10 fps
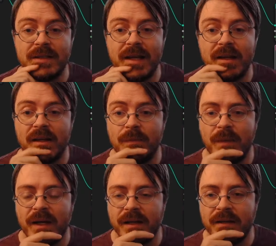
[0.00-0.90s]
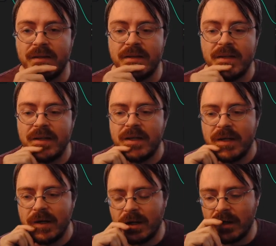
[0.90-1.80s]
it's lagging on my end.
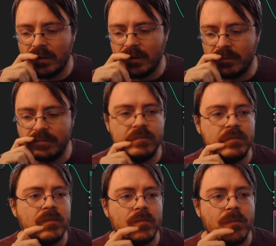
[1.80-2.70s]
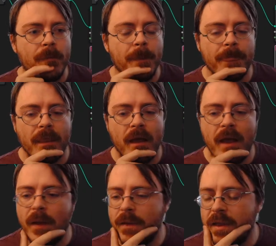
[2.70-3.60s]
Um,
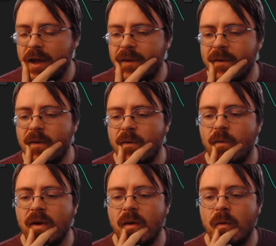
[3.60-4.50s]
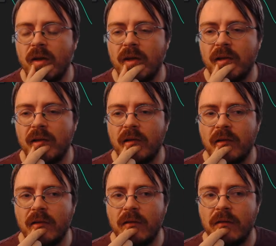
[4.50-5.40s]
and then we
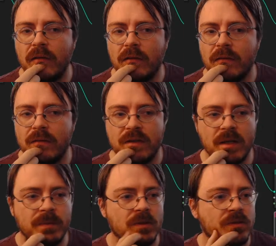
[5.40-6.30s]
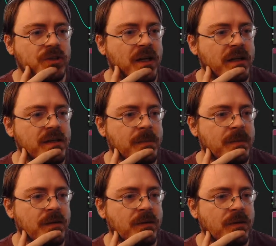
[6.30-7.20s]
will double check
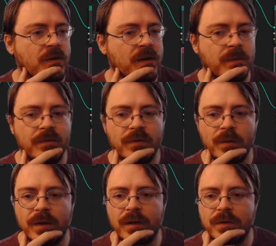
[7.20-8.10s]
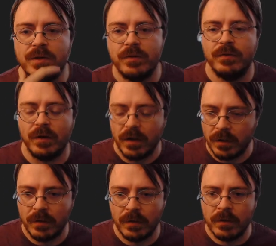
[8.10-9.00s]
something real quick before we go too far.